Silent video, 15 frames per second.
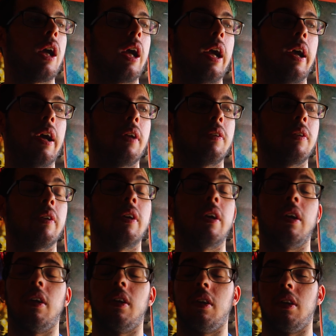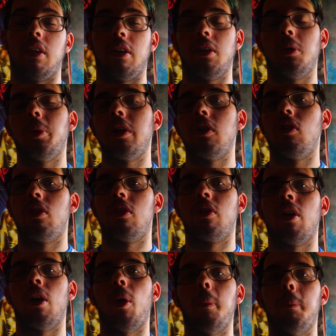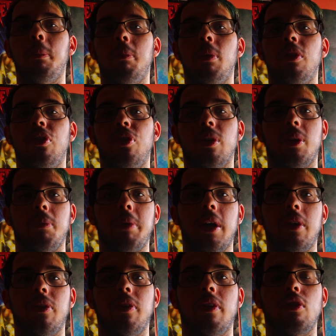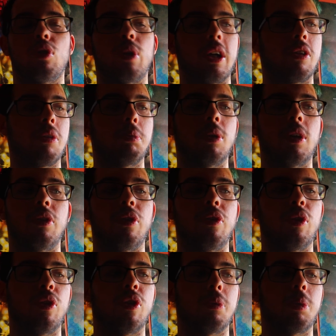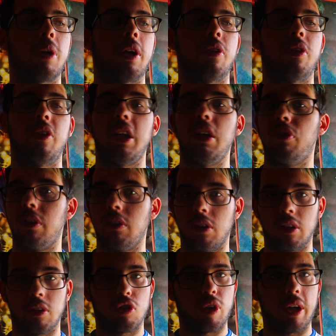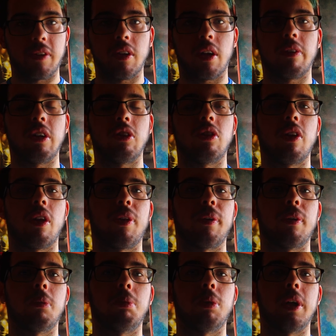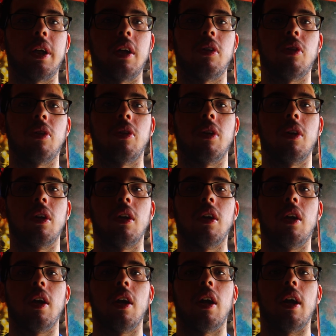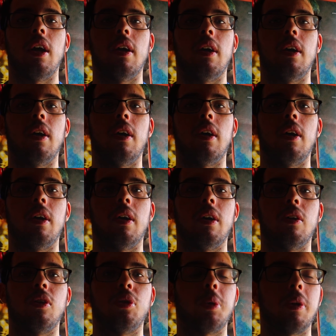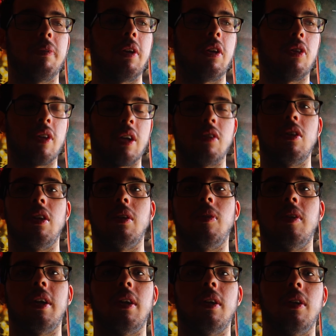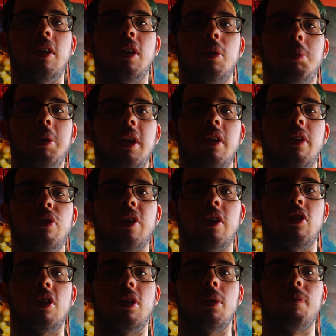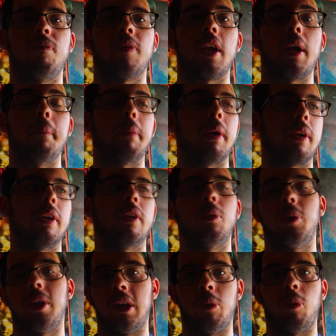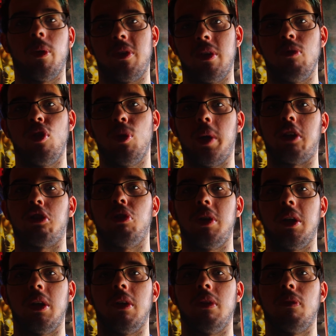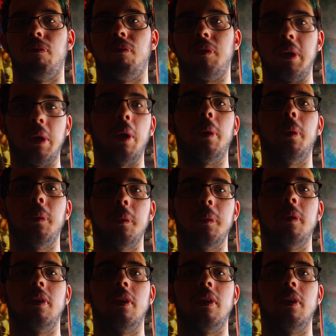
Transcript: and in a way just hope for the best, try to pull off a few surprises, even try to clinch the 3rd place, to at least continue their European adventure. But in a way, I want them to actually go